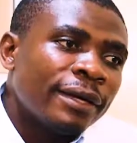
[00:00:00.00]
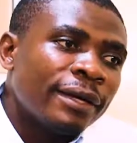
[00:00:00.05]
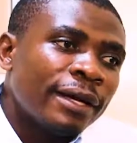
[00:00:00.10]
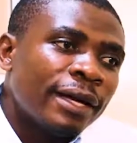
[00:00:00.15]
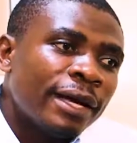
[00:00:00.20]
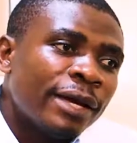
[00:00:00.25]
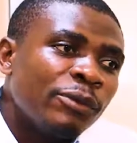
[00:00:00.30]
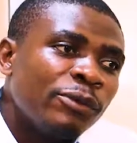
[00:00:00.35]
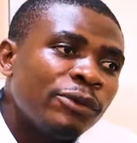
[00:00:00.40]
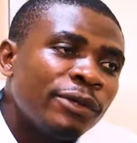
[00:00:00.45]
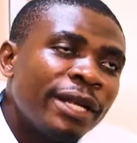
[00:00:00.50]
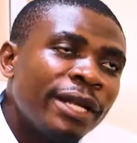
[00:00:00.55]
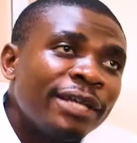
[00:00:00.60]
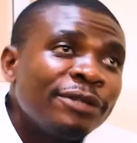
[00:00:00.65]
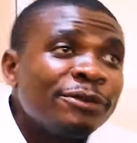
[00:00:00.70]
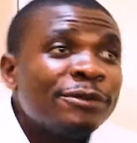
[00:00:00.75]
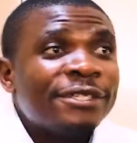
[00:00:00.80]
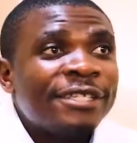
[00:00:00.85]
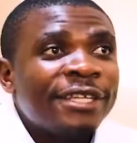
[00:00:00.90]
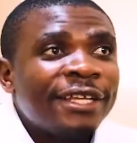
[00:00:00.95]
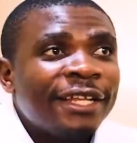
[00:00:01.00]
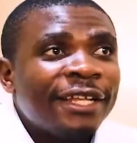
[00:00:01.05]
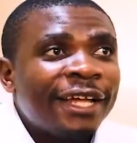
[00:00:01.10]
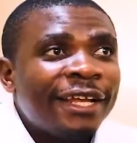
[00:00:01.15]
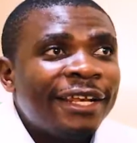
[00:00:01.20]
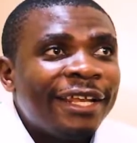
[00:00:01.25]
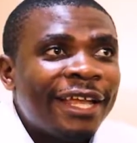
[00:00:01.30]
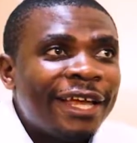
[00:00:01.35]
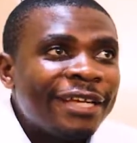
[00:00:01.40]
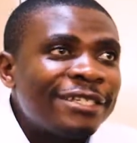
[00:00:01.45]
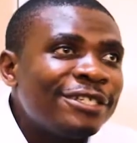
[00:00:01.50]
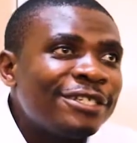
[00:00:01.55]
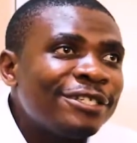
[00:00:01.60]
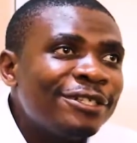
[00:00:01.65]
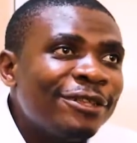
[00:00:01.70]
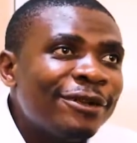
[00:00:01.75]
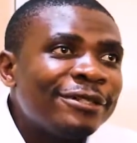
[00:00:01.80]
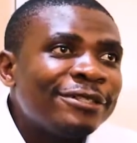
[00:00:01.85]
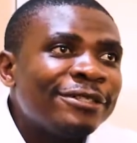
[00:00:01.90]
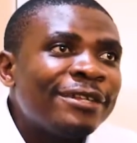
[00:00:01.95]
I would like to say that NASH
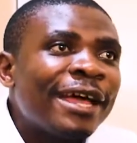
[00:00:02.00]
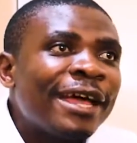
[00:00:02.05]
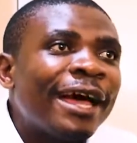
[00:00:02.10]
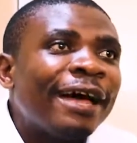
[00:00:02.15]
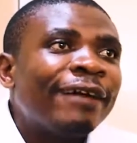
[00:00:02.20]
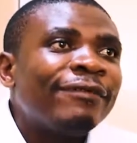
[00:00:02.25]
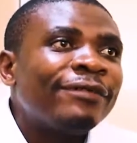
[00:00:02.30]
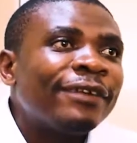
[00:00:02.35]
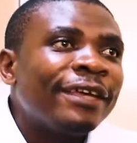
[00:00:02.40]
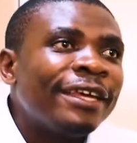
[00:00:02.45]
doesn't have